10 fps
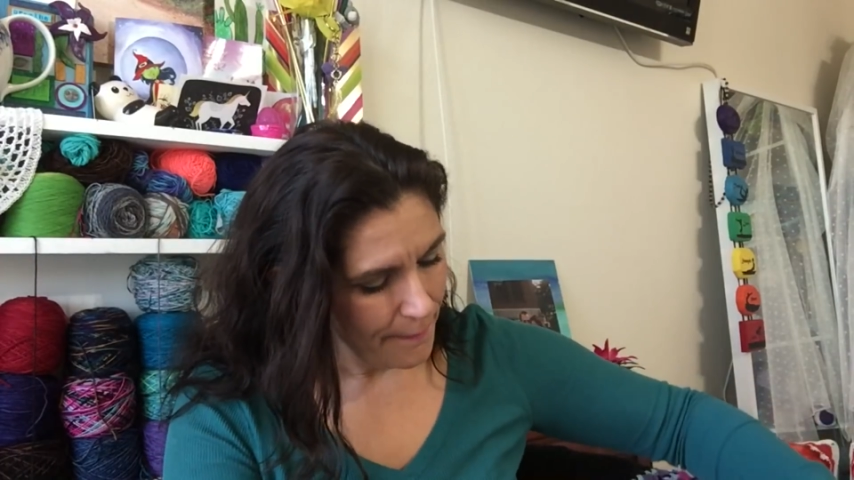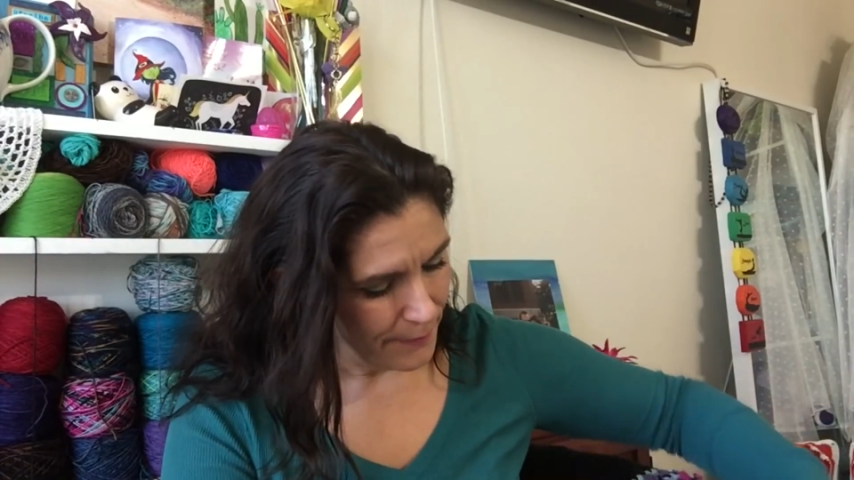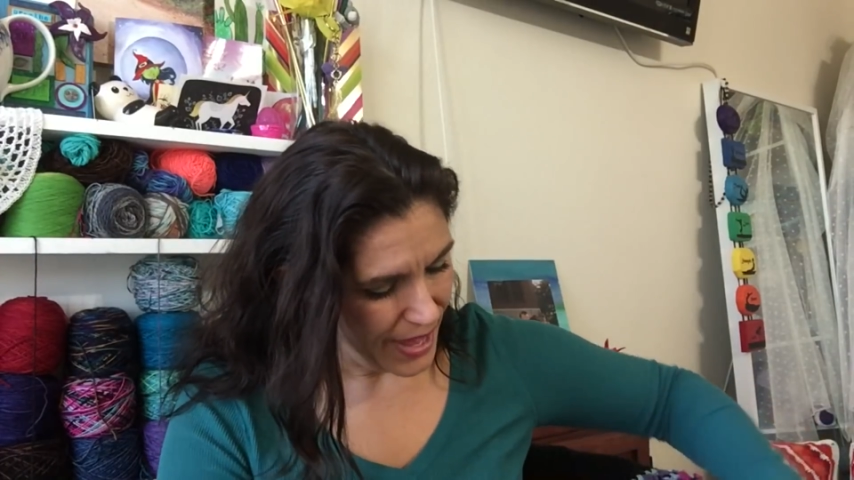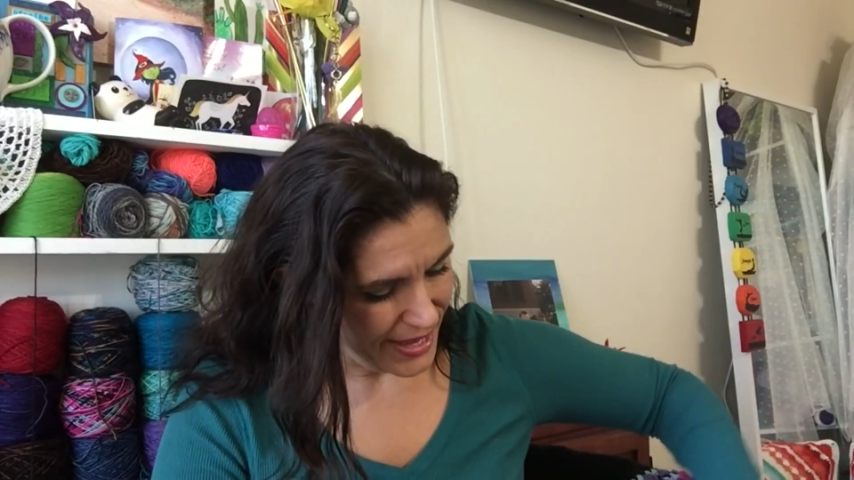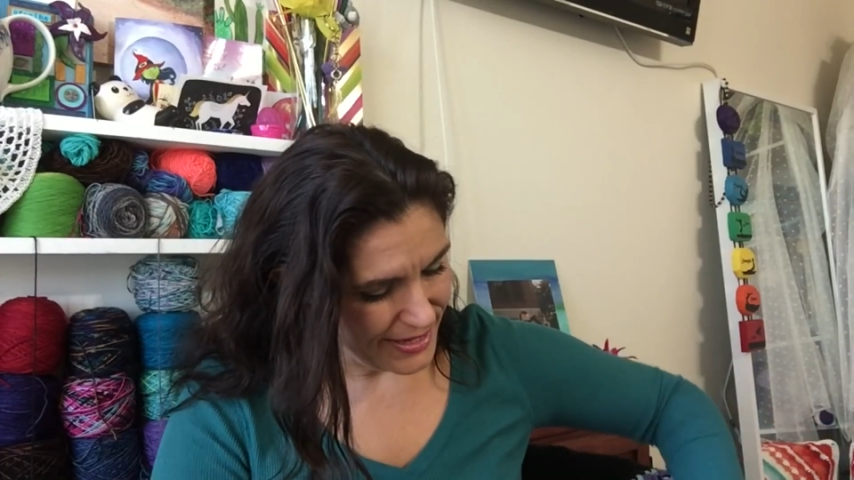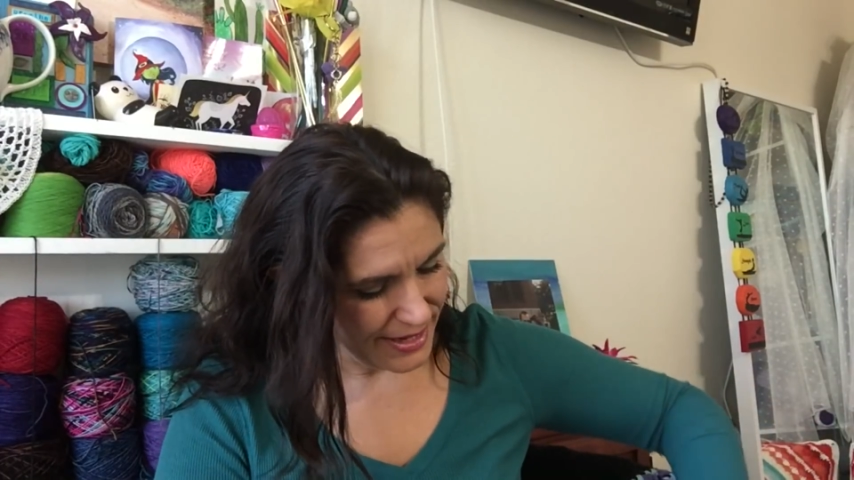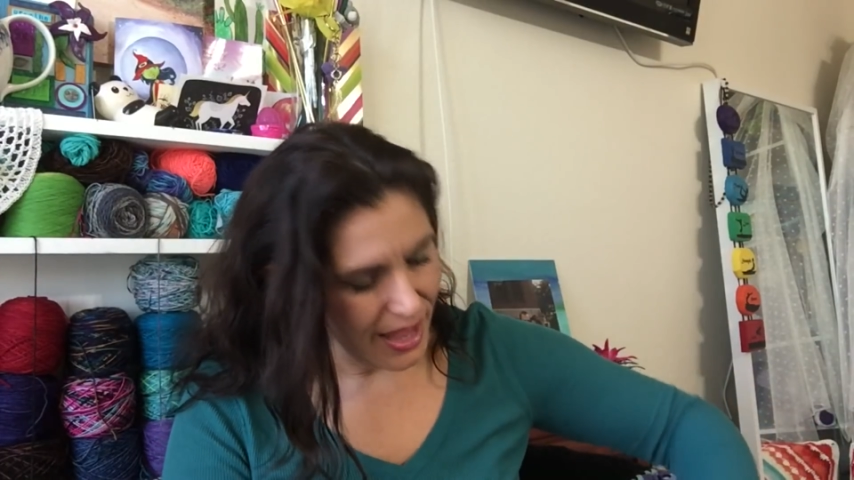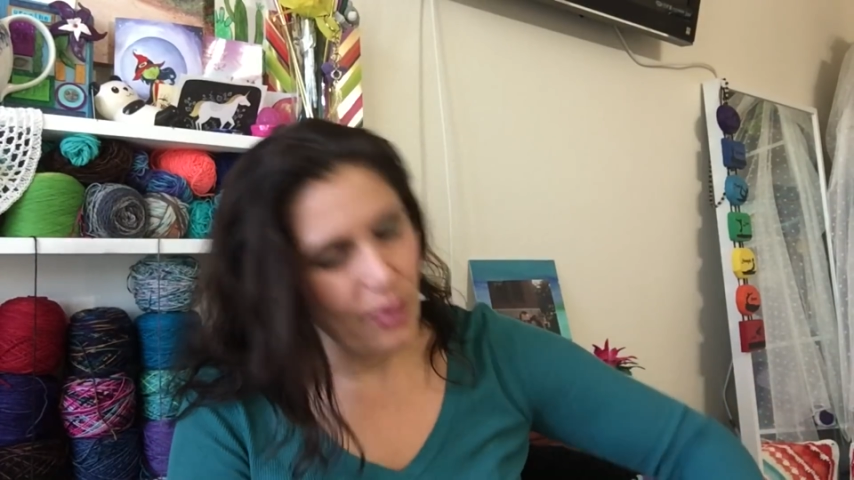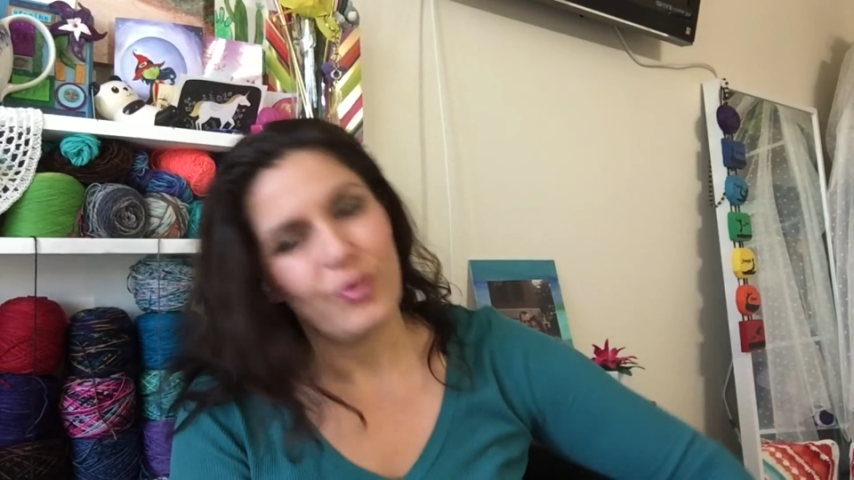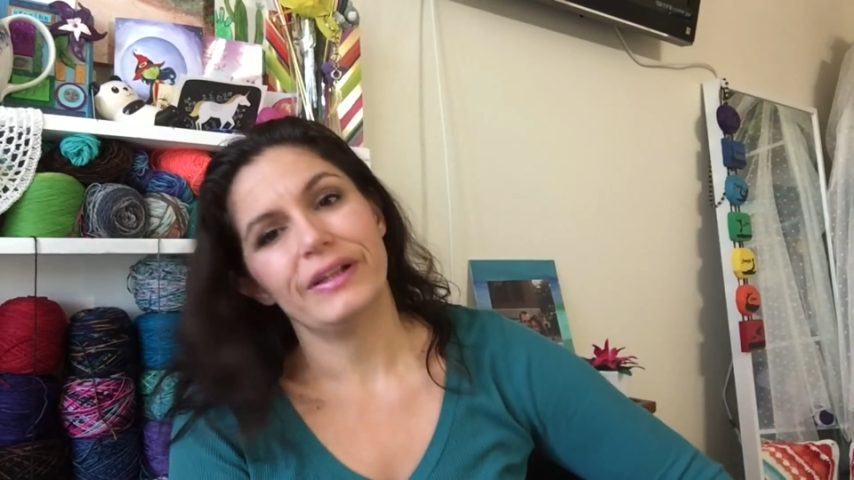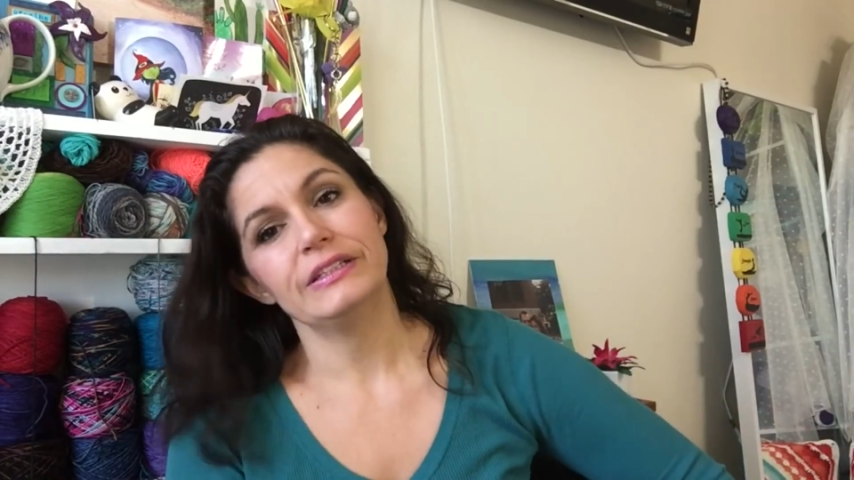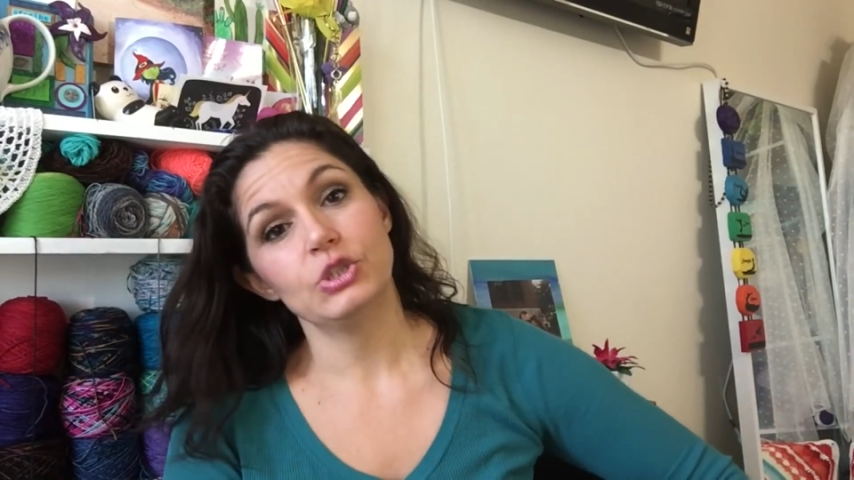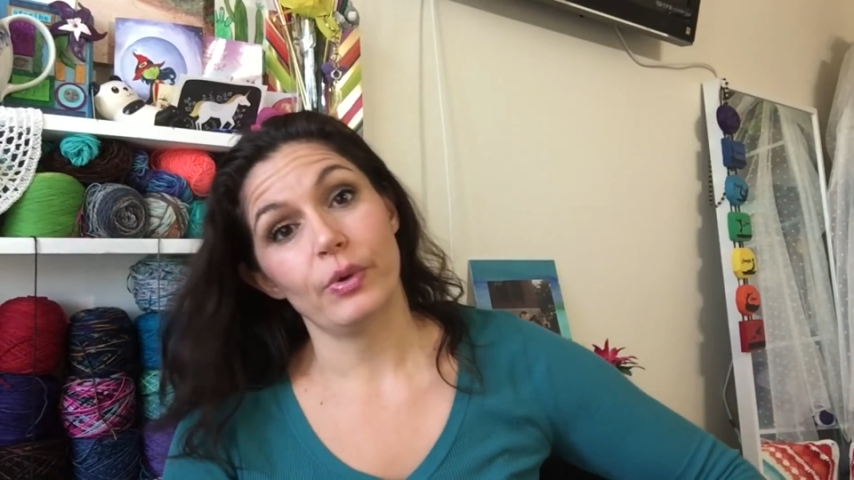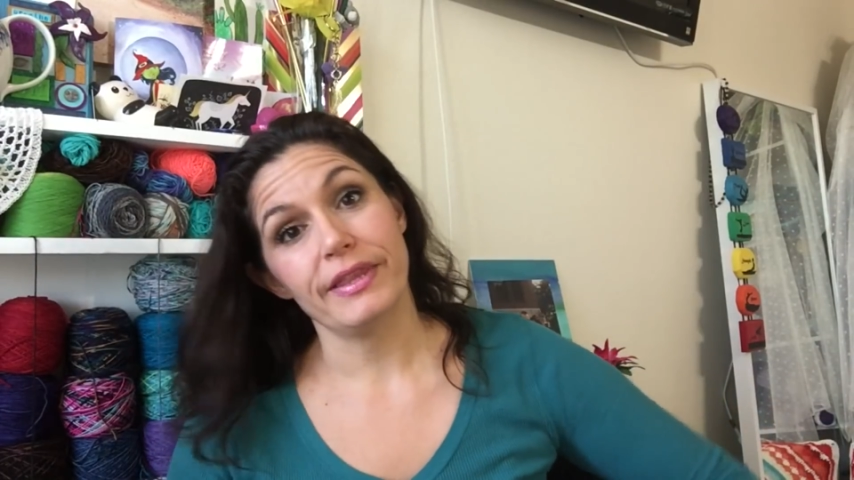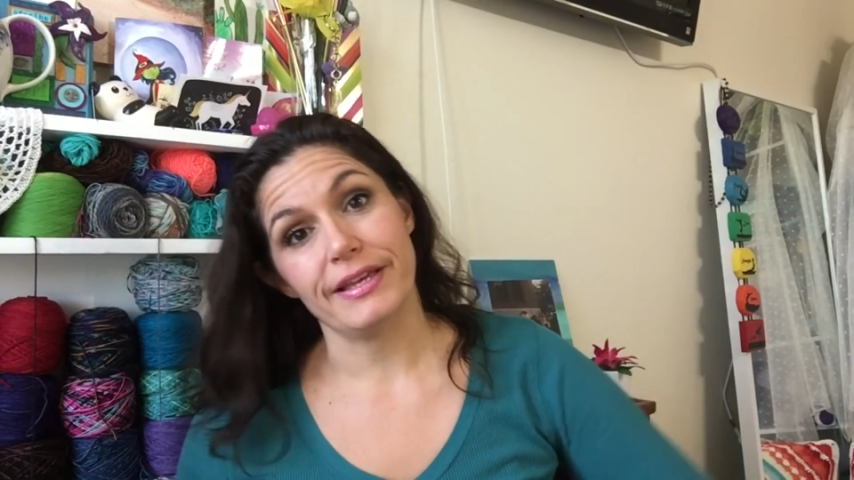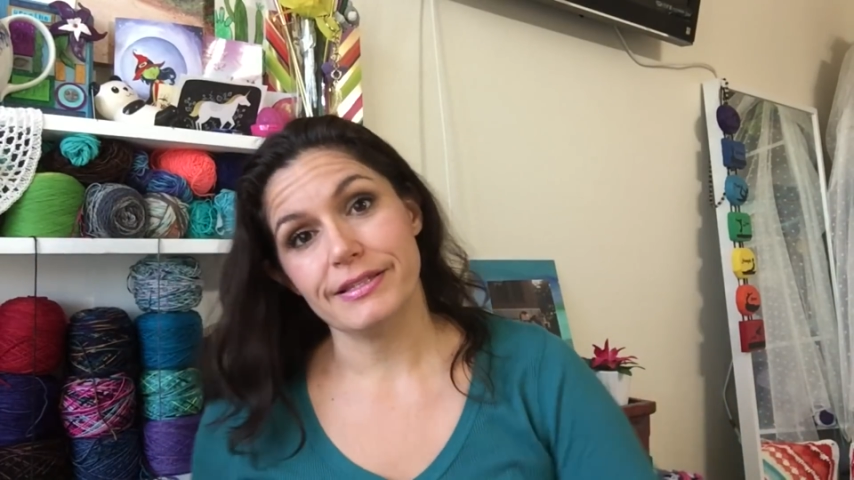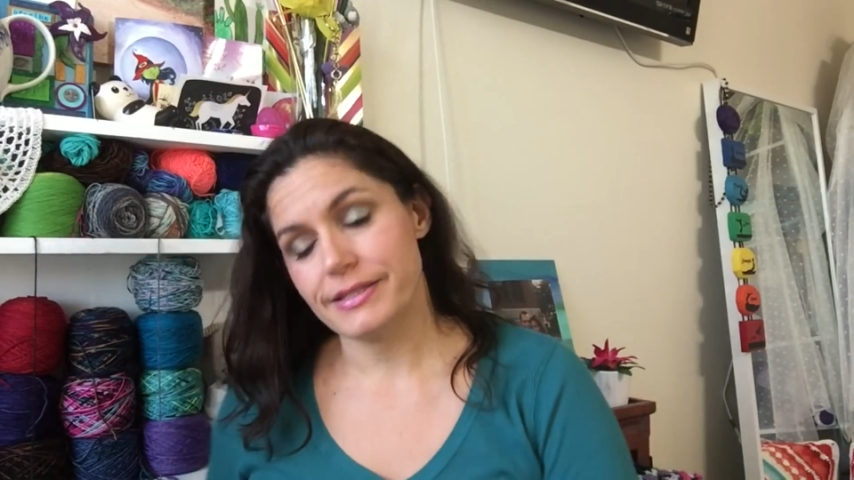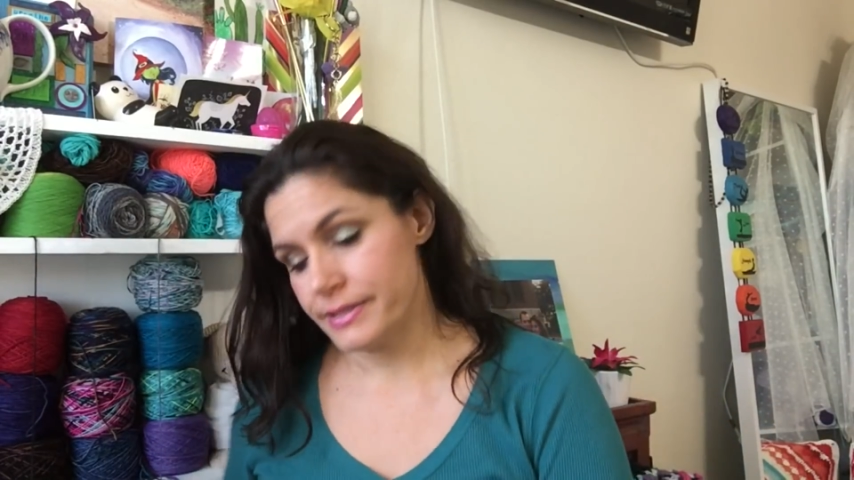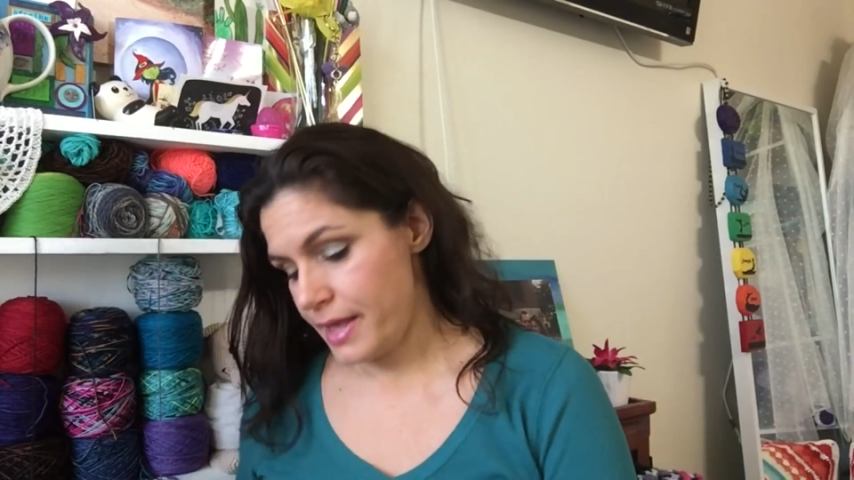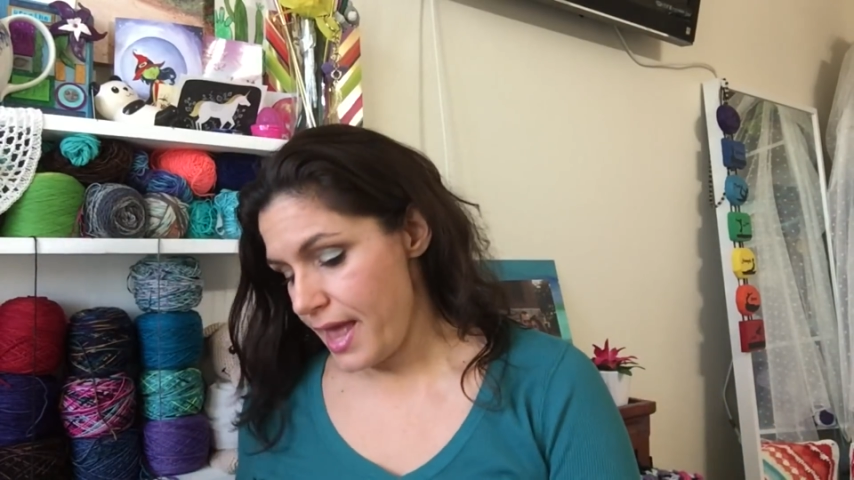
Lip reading: But I will enjoy this.